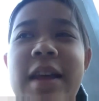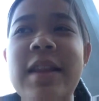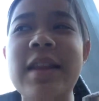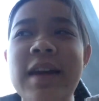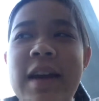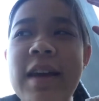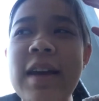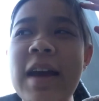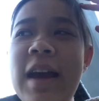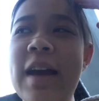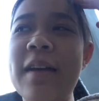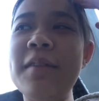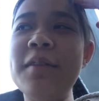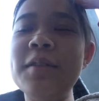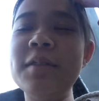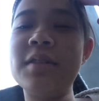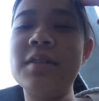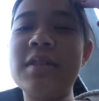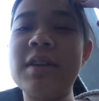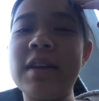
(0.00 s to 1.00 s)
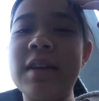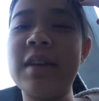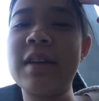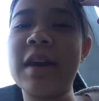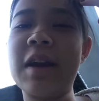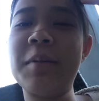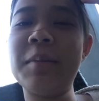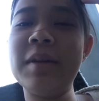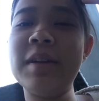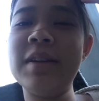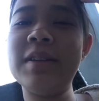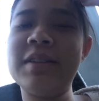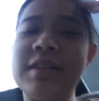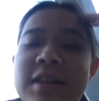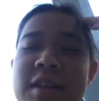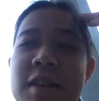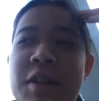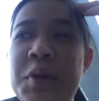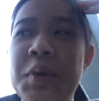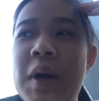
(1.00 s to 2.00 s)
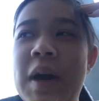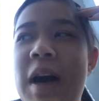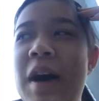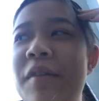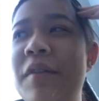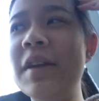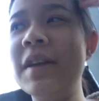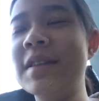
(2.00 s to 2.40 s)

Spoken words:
Like, have you seen how many teeth you have?